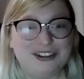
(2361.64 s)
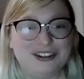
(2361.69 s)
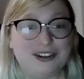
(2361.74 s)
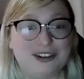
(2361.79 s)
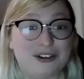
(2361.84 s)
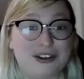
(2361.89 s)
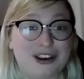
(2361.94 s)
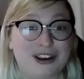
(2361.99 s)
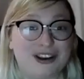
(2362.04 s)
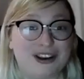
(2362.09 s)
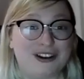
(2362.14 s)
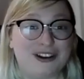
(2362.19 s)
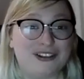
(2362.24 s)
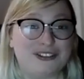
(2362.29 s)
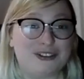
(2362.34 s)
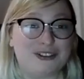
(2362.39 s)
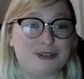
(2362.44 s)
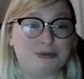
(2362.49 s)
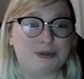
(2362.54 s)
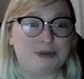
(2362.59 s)
Okay,
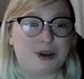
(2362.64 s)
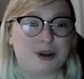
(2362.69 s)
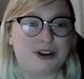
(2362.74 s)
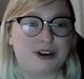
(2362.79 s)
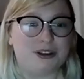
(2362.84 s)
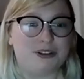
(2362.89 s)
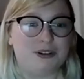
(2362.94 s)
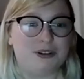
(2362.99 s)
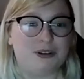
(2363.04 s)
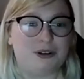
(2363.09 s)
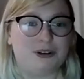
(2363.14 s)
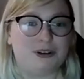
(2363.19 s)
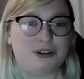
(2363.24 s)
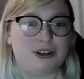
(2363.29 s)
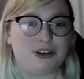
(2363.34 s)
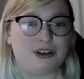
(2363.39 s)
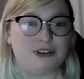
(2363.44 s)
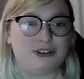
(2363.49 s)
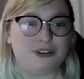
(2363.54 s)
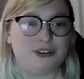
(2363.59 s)
awesome. You all
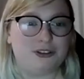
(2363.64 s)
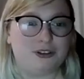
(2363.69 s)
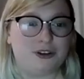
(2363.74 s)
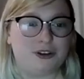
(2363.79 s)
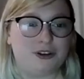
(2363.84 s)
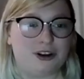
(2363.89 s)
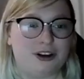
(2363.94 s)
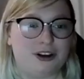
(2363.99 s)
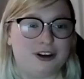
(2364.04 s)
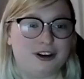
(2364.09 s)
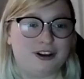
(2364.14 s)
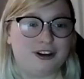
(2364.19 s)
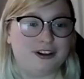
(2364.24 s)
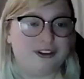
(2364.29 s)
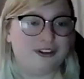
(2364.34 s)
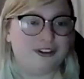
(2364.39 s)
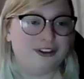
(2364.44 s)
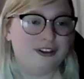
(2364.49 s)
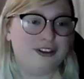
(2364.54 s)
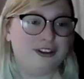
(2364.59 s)
get into the car.